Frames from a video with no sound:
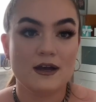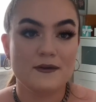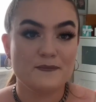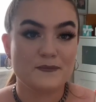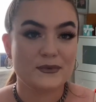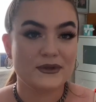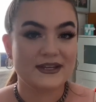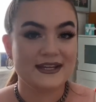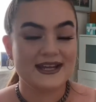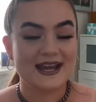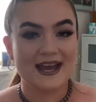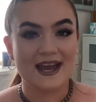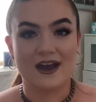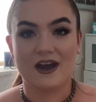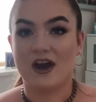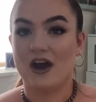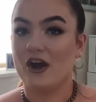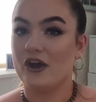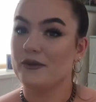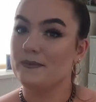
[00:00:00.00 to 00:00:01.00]
But yeah,
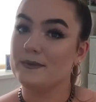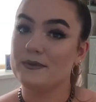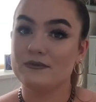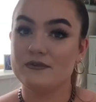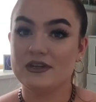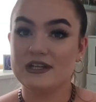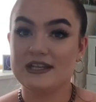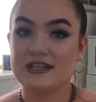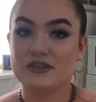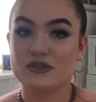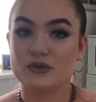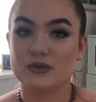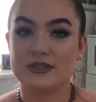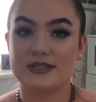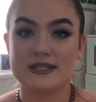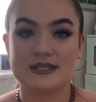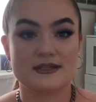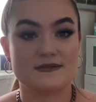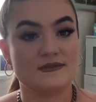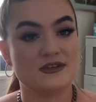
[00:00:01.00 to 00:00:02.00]
I hope you really enjoyed
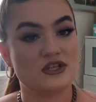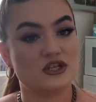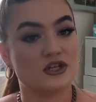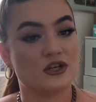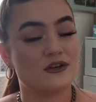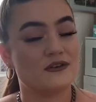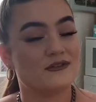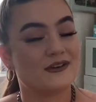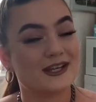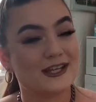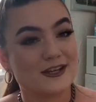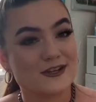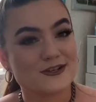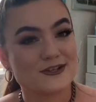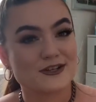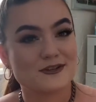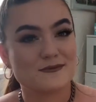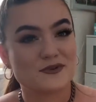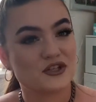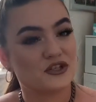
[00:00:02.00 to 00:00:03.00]
this video. Thank you so
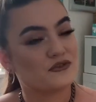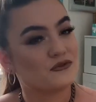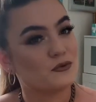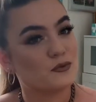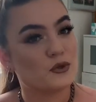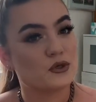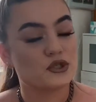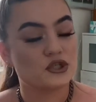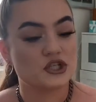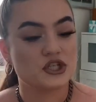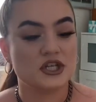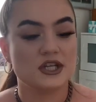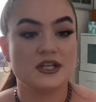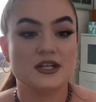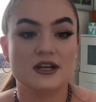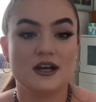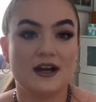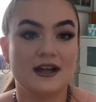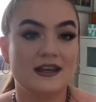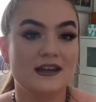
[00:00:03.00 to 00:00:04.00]
much for watching.
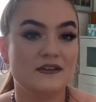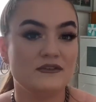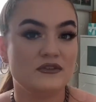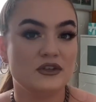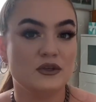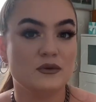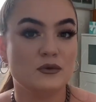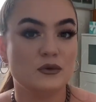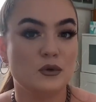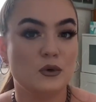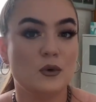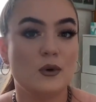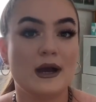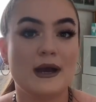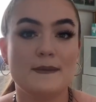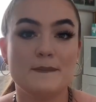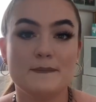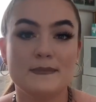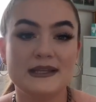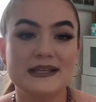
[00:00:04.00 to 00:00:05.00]
I love you all,
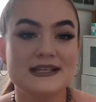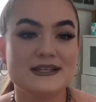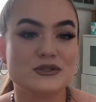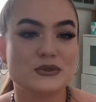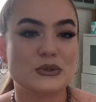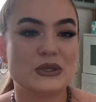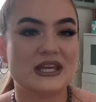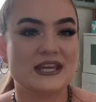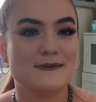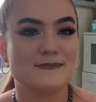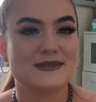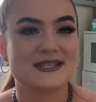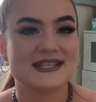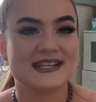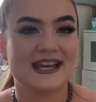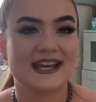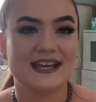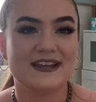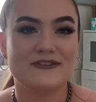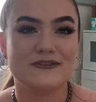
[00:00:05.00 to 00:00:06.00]
and please all keep
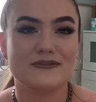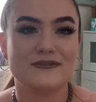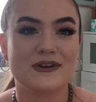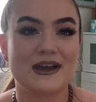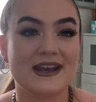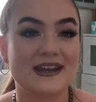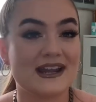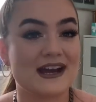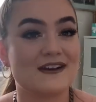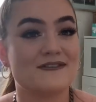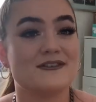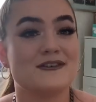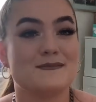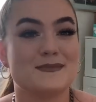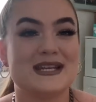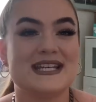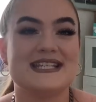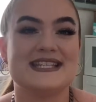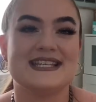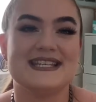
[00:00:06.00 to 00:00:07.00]
safe and have an
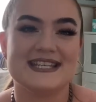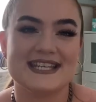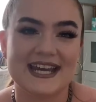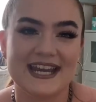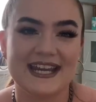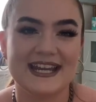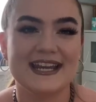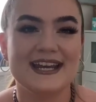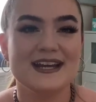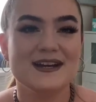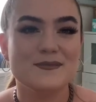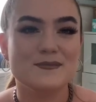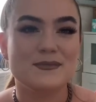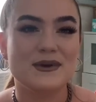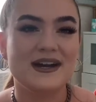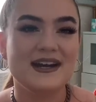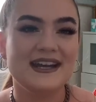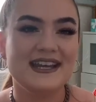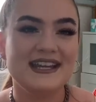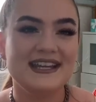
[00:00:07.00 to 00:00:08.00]
amazing day.
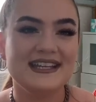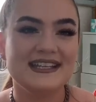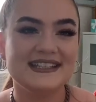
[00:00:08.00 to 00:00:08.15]
Bye.